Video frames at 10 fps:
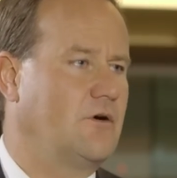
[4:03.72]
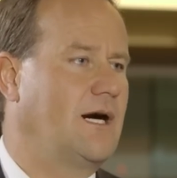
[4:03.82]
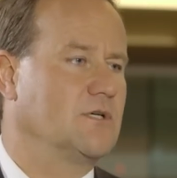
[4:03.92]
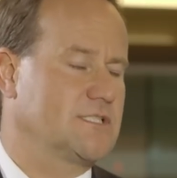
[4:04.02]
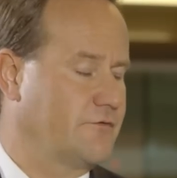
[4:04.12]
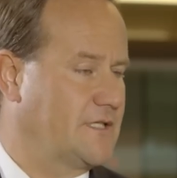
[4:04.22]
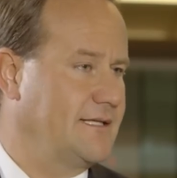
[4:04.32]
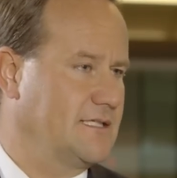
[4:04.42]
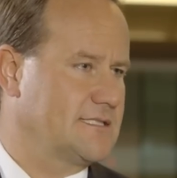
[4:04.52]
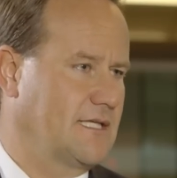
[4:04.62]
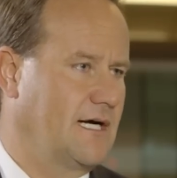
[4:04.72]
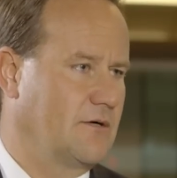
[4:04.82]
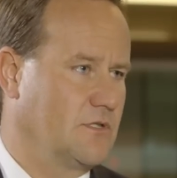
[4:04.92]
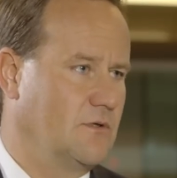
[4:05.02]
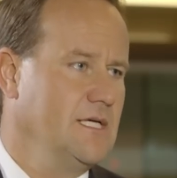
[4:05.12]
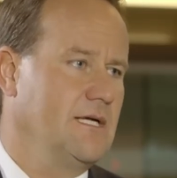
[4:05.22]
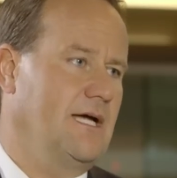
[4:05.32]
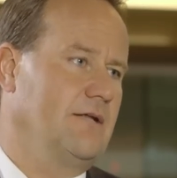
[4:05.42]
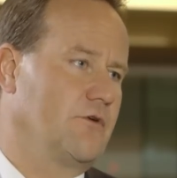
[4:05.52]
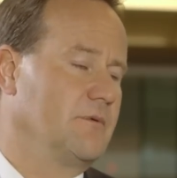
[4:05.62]
for our soft landing scenario.
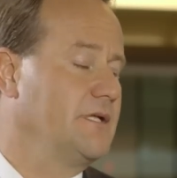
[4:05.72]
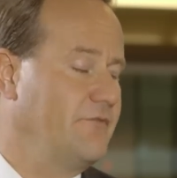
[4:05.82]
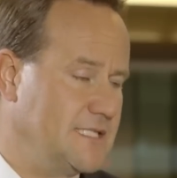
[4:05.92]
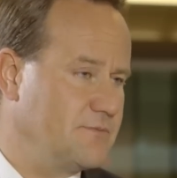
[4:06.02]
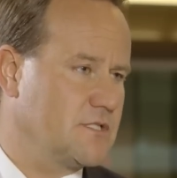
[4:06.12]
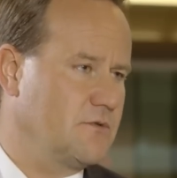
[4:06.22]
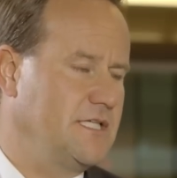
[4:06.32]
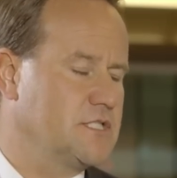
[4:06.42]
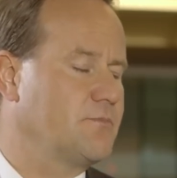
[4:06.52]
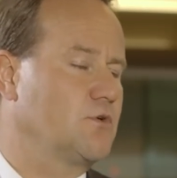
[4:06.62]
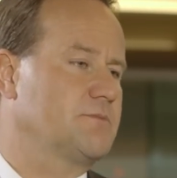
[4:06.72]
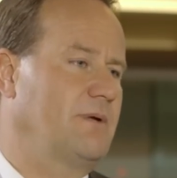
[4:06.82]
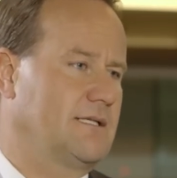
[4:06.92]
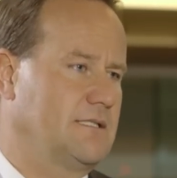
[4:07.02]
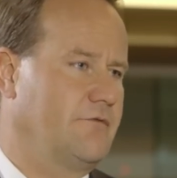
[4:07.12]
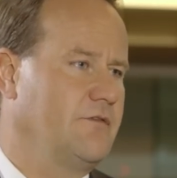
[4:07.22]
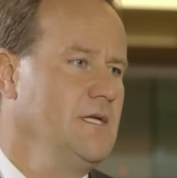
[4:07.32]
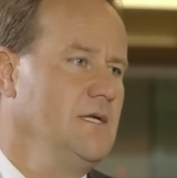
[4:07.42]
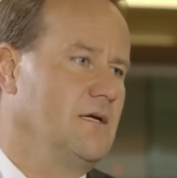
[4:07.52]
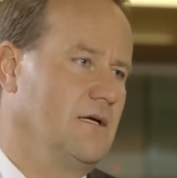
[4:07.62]
And from an investment strategic perspective,
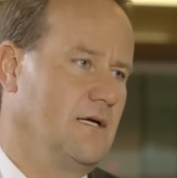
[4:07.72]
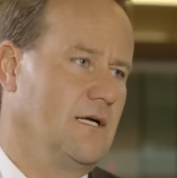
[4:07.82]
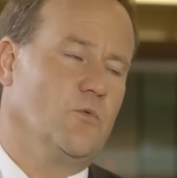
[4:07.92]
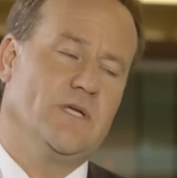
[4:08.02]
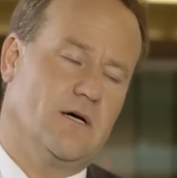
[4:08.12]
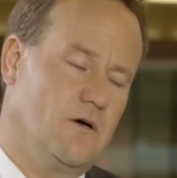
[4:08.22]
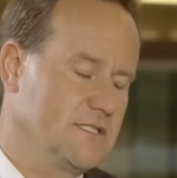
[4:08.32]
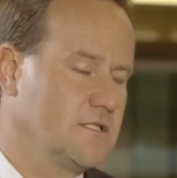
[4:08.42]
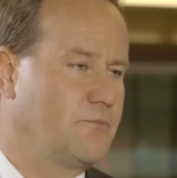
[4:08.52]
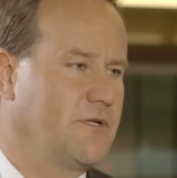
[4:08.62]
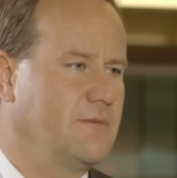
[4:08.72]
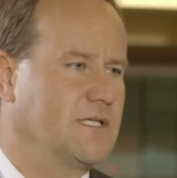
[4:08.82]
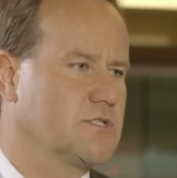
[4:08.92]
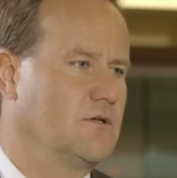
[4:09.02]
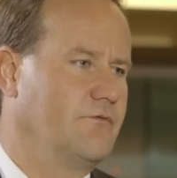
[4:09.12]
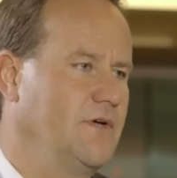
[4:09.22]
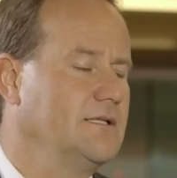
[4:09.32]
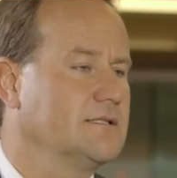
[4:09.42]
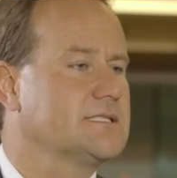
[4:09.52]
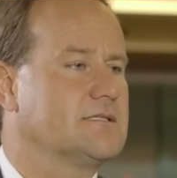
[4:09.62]
we are also pretty much
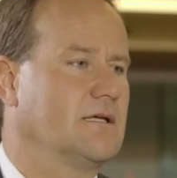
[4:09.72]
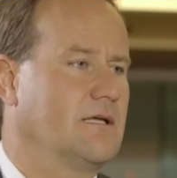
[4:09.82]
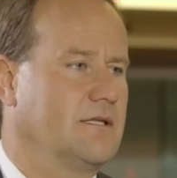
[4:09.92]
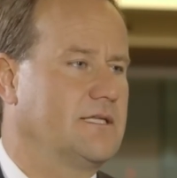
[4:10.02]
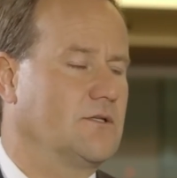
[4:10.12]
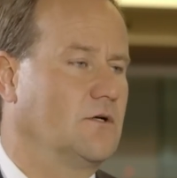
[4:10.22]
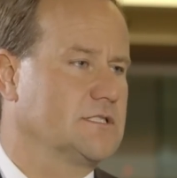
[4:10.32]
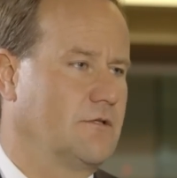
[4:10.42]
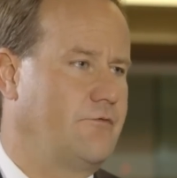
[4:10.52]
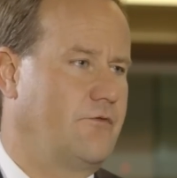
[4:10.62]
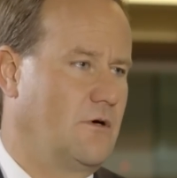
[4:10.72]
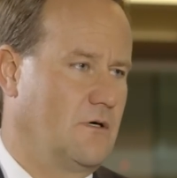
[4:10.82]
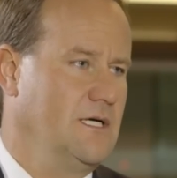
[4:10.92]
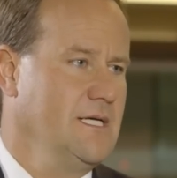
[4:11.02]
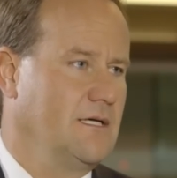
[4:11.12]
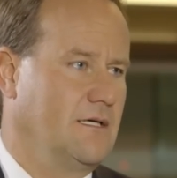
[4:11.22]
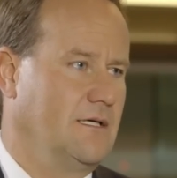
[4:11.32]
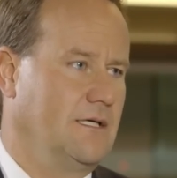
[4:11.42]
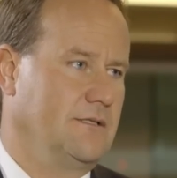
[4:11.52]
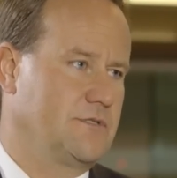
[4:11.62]
convinced that also for
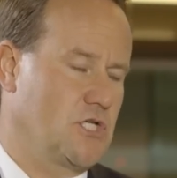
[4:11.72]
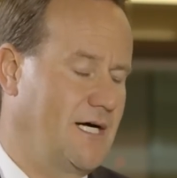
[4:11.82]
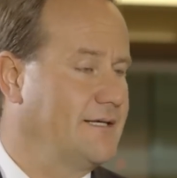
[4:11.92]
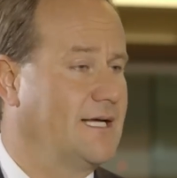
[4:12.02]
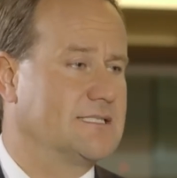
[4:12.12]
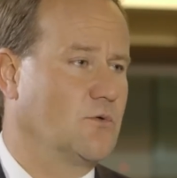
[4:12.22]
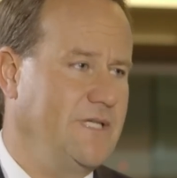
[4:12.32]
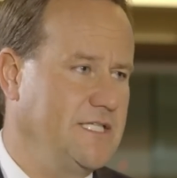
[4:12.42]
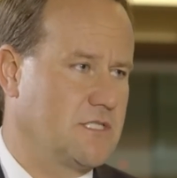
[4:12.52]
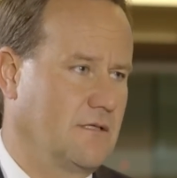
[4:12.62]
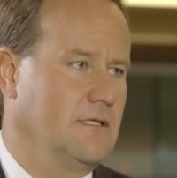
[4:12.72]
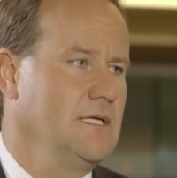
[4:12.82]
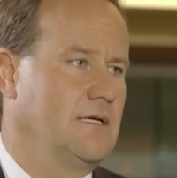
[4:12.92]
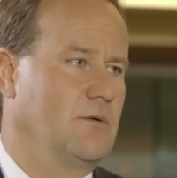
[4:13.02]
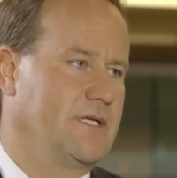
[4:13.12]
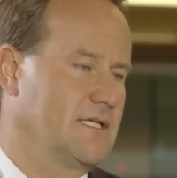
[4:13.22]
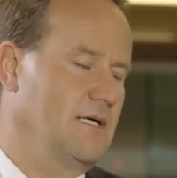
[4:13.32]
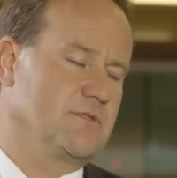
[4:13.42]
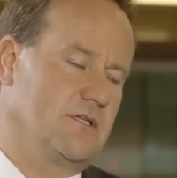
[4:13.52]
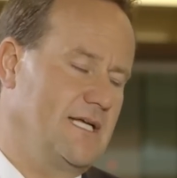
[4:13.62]
China as a region, when it
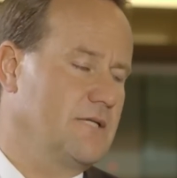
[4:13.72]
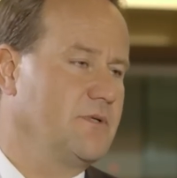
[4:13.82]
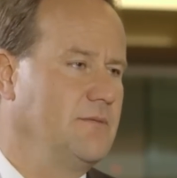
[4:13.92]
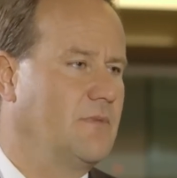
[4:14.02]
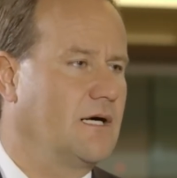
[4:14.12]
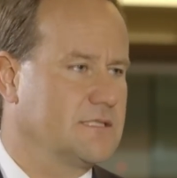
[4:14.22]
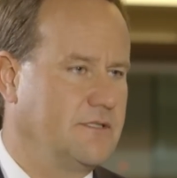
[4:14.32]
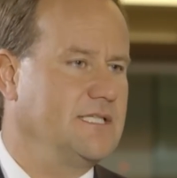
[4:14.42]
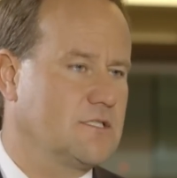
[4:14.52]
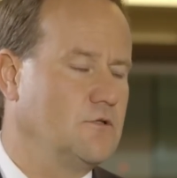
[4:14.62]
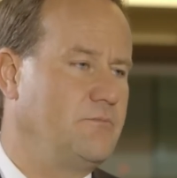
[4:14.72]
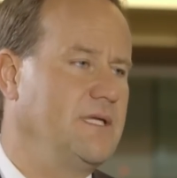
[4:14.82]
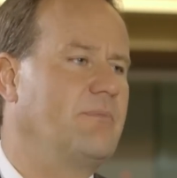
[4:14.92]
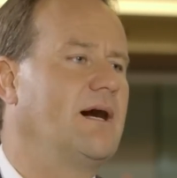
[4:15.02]
comes to the equity market, this could be a